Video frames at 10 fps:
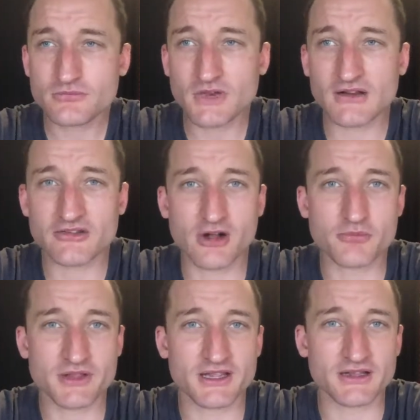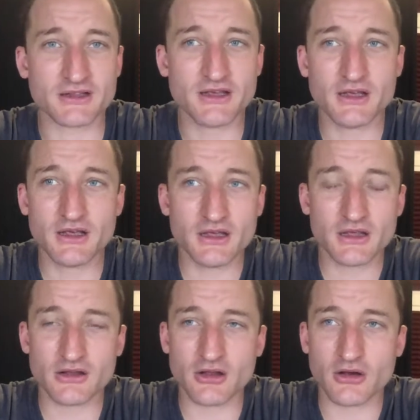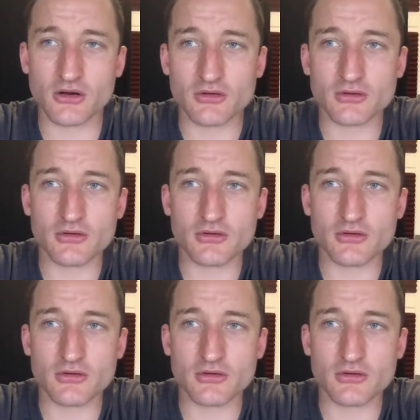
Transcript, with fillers: and to start being, you know,